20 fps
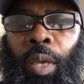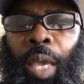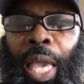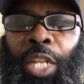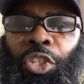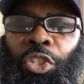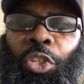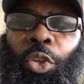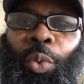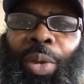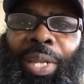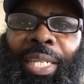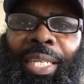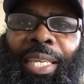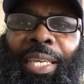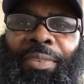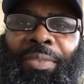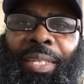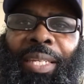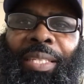And so it
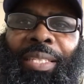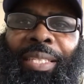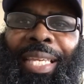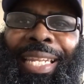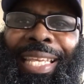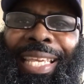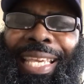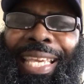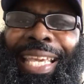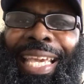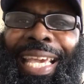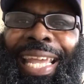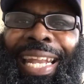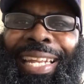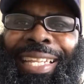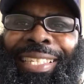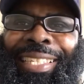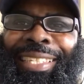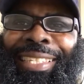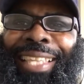gives us an
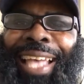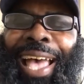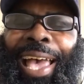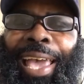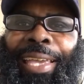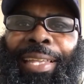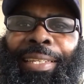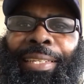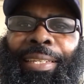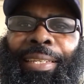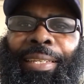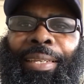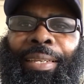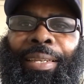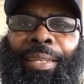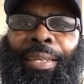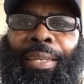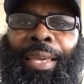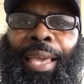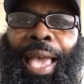insight
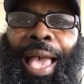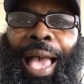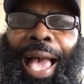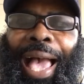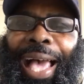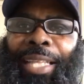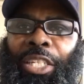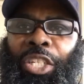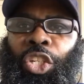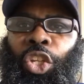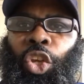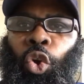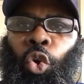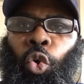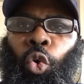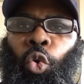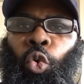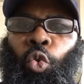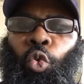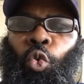as to
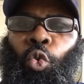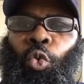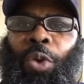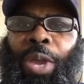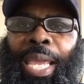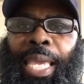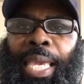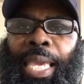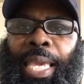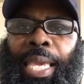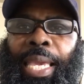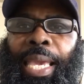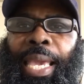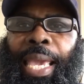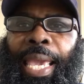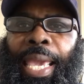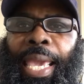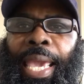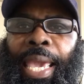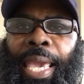who he
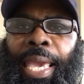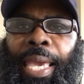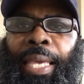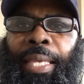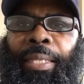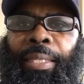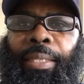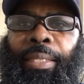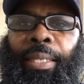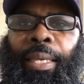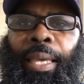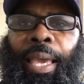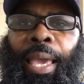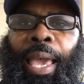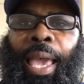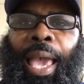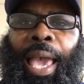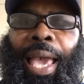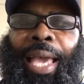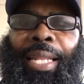is
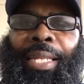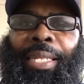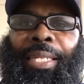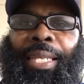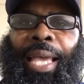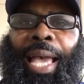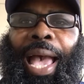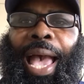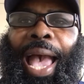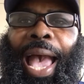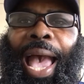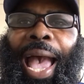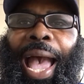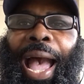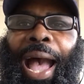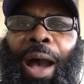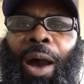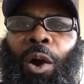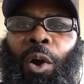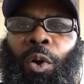and to
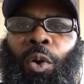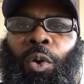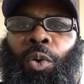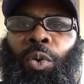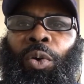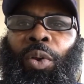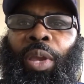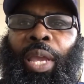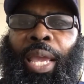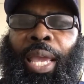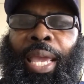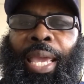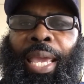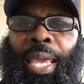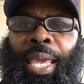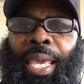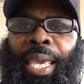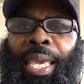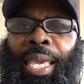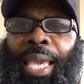how
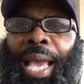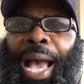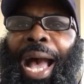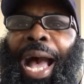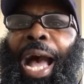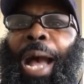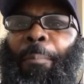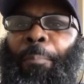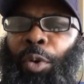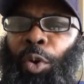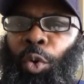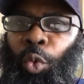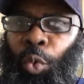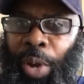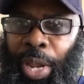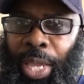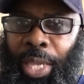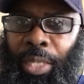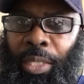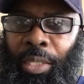he
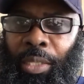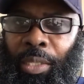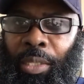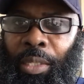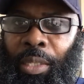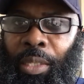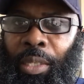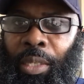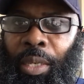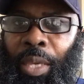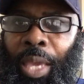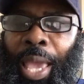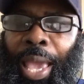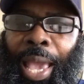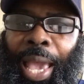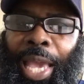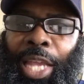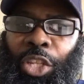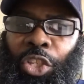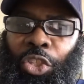operates.
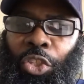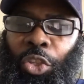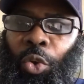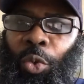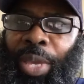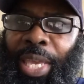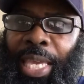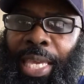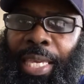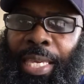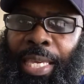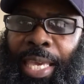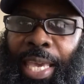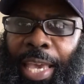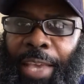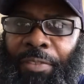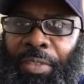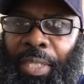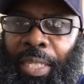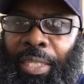And so he
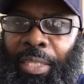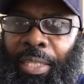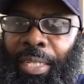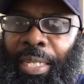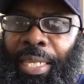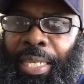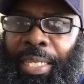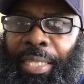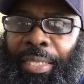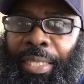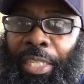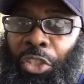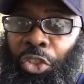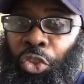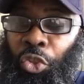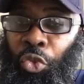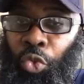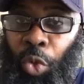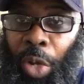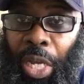gives us these
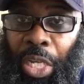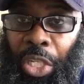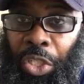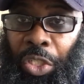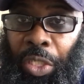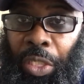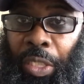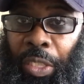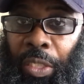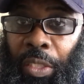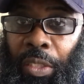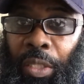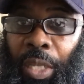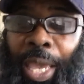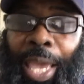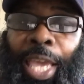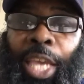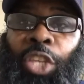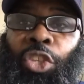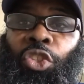instructions
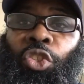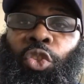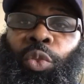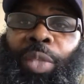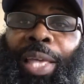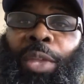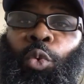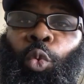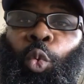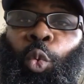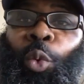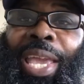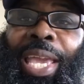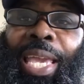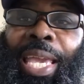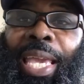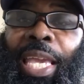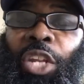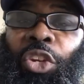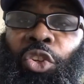so that we
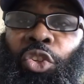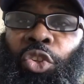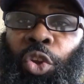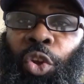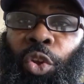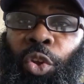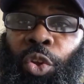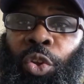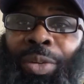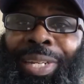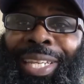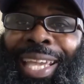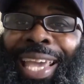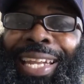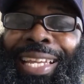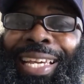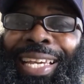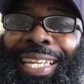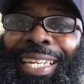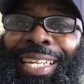in turn
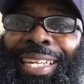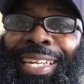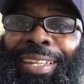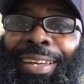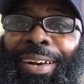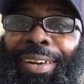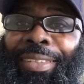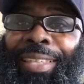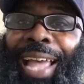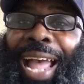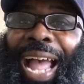can conduct